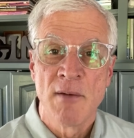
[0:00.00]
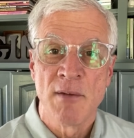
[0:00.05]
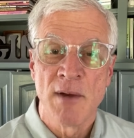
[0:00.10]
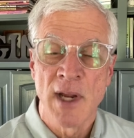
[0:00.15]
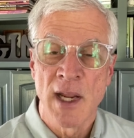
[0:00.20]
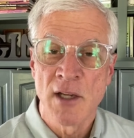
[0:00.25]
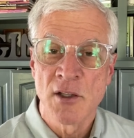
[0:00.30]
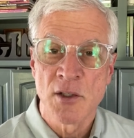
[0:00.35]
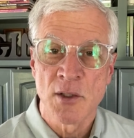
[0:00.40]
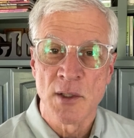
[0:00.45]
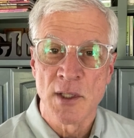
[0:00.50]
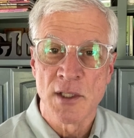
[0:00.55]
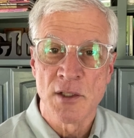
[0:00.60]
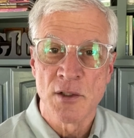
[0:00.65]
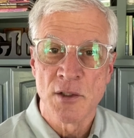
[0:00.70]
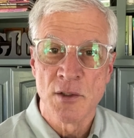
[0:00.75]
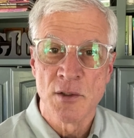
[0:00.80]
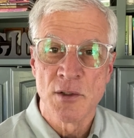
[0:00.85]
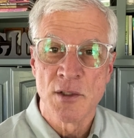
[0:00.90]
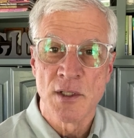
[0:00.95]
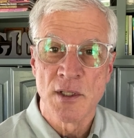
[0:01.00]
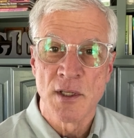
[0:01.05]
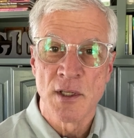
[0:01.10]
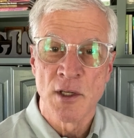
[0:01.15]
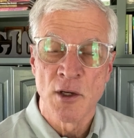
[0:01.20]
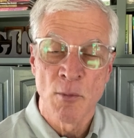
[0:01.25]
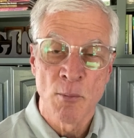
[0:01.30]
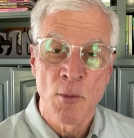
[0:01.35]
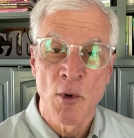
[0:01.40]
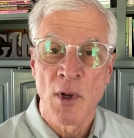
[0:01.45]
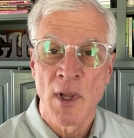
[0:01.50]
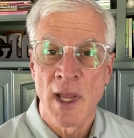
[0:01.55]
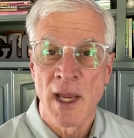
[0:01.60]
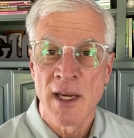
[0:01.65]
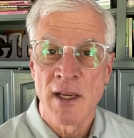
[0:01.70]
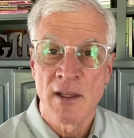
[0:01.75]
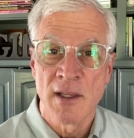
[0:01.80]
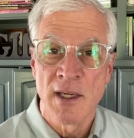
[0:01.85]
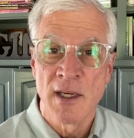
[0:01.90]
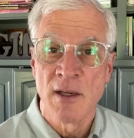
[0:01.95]
financial issues, you're more
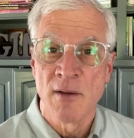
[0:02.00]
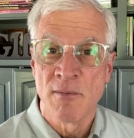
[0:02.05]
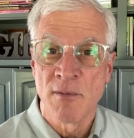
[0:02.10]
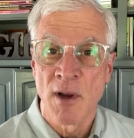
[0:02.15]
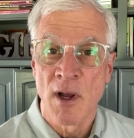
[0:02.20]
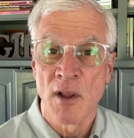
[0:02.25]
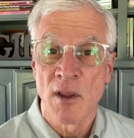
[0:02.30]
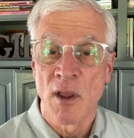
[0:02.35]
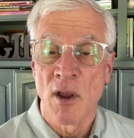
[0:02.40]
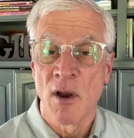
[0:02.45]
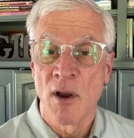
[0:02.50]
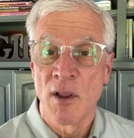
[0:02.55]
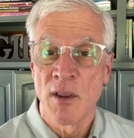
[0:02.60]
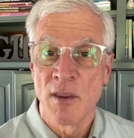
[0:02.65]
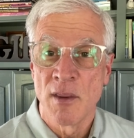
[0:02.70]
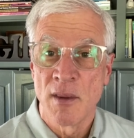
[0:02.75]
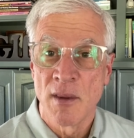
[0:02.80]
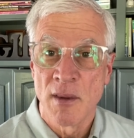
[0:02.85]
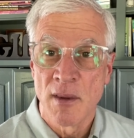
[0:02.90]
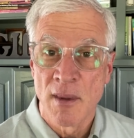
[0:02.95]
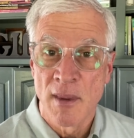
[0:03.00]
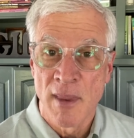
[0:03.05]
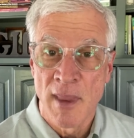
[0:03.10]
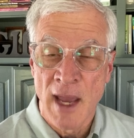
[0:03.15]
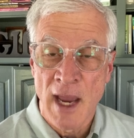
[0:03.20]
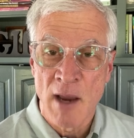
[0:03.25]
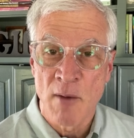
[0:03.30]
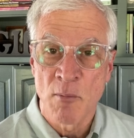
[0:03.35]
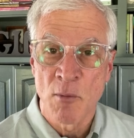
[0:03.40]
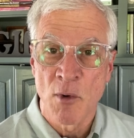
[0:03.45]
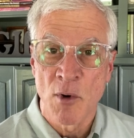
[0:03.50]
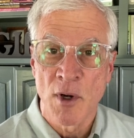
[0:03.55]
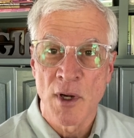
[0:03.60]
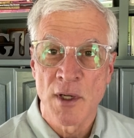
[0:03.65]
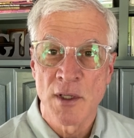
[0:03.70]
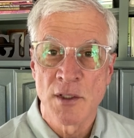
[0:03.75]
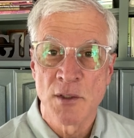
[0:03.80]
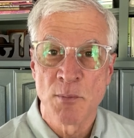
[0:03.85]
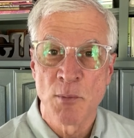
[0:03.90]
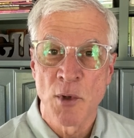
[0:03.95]
likely to default on that
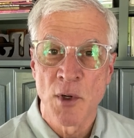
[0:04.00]
mortgage,